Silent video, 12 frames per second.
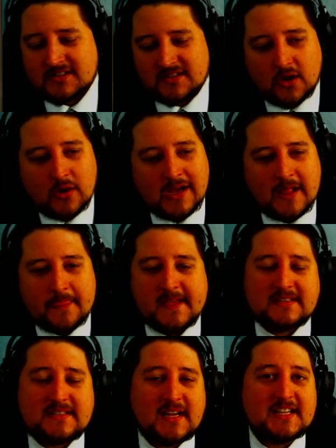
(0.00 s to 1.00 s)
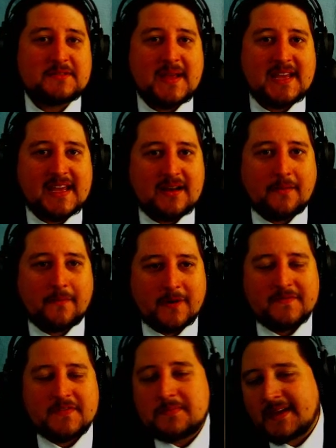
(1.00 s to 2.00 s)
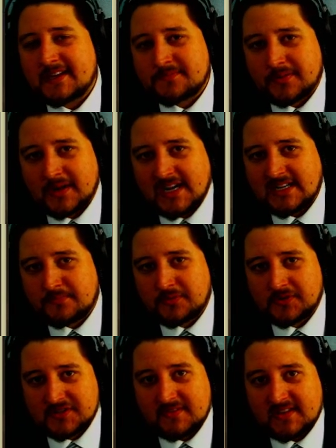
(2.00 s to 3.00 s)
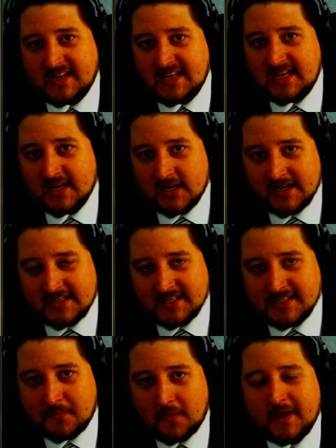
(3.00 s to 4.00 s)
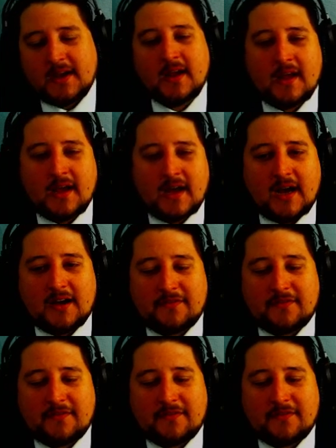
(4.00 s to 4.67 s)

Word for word: So this does make it one of the biggest prize pools of the year at this point uh,